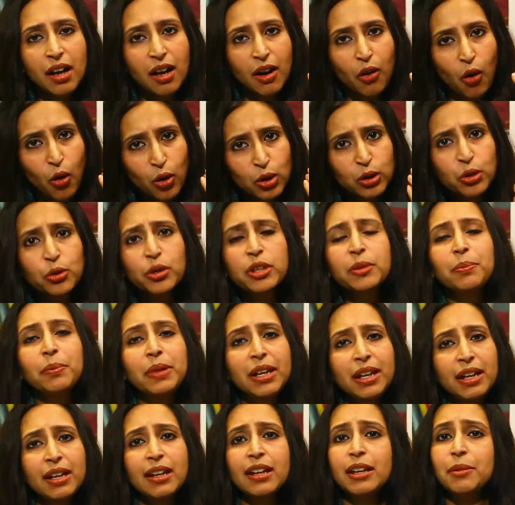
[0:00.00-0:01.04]
although it
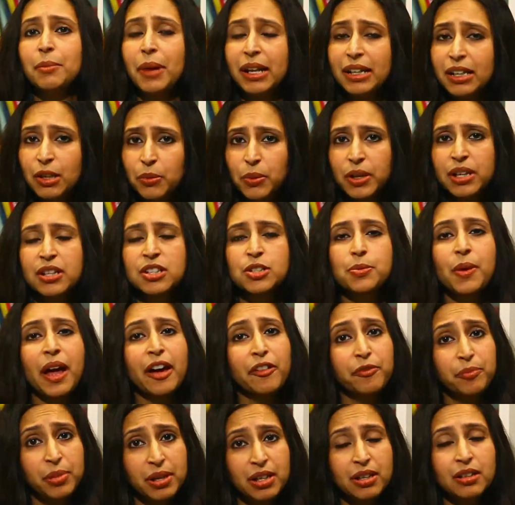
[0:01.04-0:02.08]
may in many ways
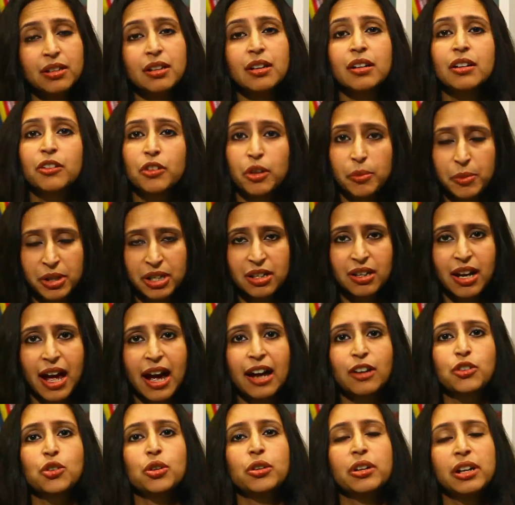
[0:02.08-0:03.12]
have been a criminal
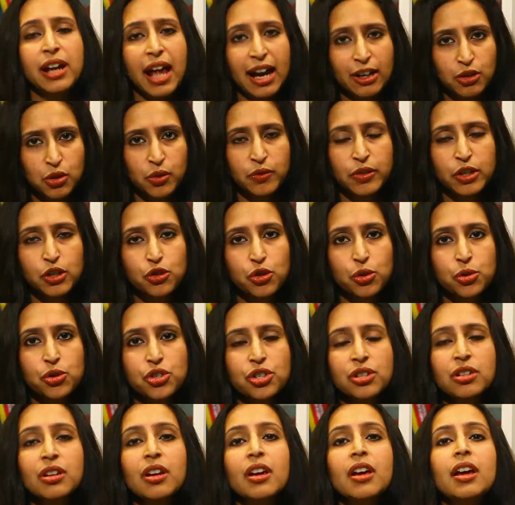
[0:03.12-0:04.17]
act or an act of
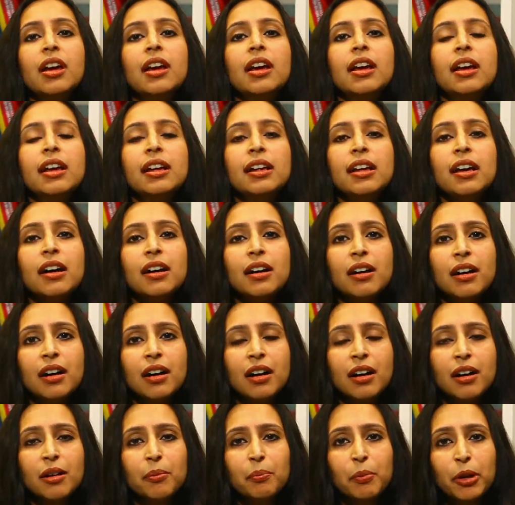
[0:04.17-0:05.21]
intrusion,
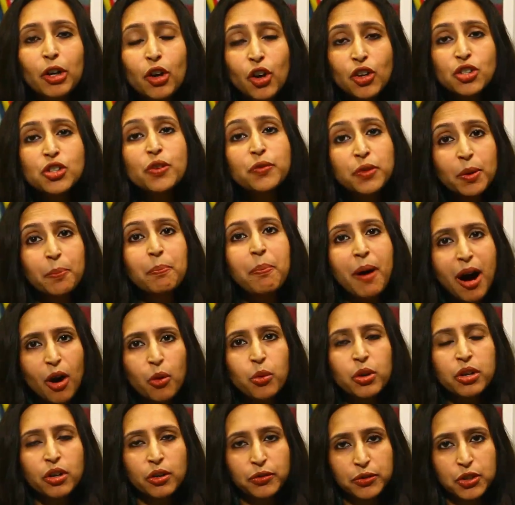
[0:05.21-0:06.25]
because of the
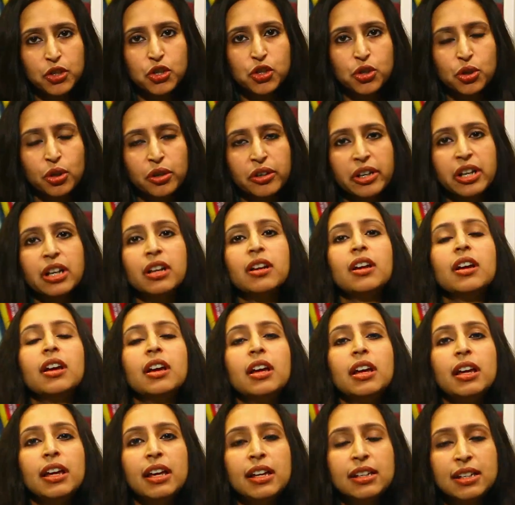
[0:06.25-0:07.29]
power of the story,
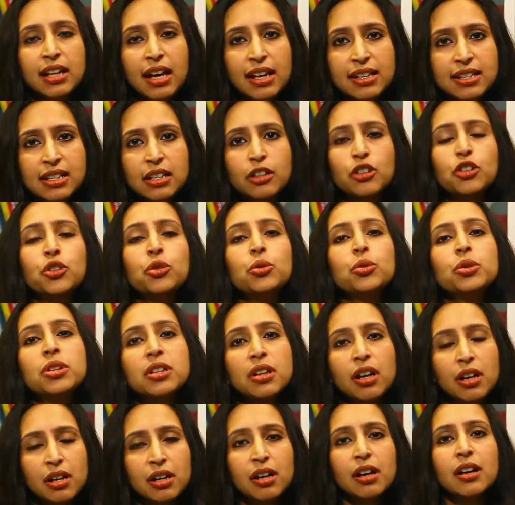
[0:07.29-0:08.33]
it has accrued
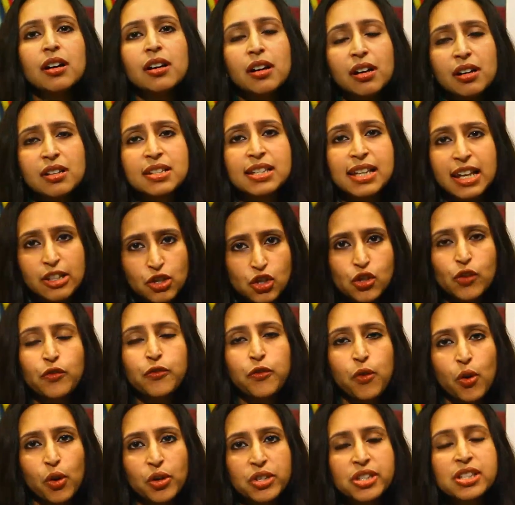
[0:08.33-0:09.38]
a sense of
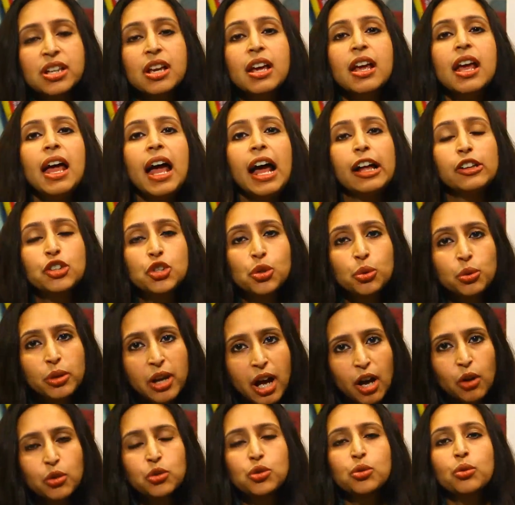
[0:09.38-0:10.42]
force. And so
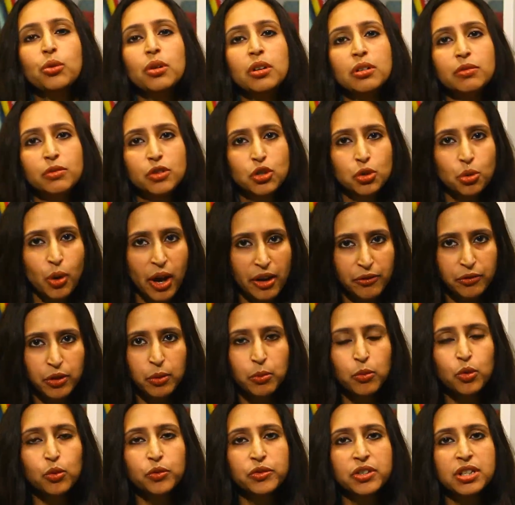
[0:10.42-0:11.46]
now to have
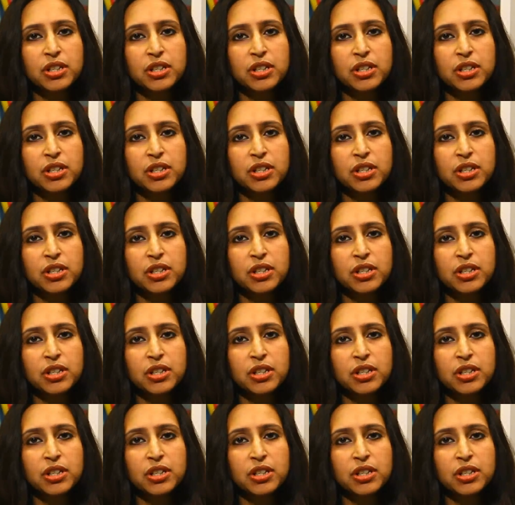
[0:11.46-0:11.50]
removed